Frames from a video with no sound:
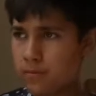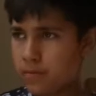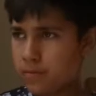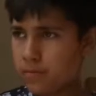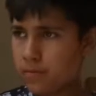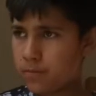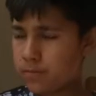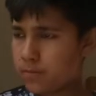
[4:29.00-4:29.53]

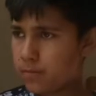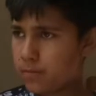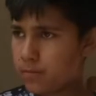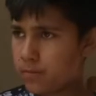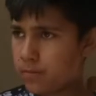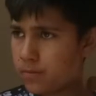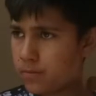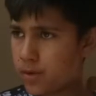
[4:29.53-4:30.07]

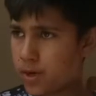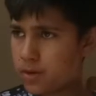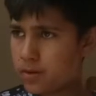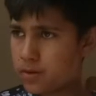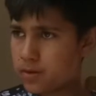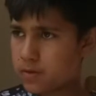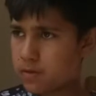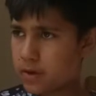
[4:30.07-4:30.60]
well,
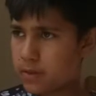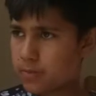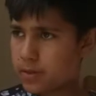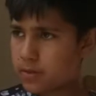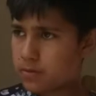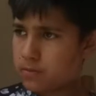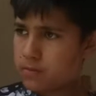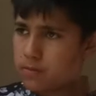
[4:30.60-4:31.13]
there's a
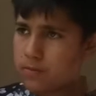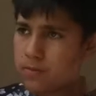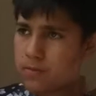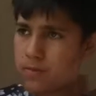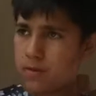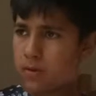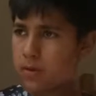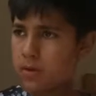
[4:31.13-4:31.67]
rabbit.
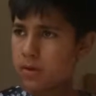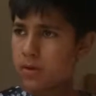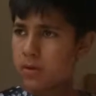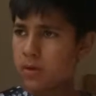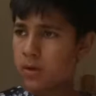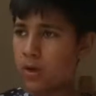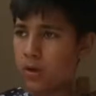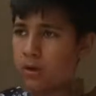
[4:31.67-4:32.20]

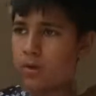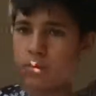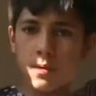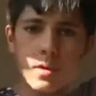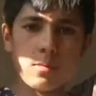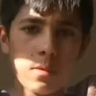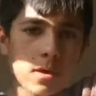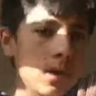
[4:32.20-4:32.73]
Oh, it
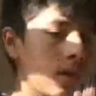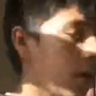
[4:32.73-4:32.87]
ran away.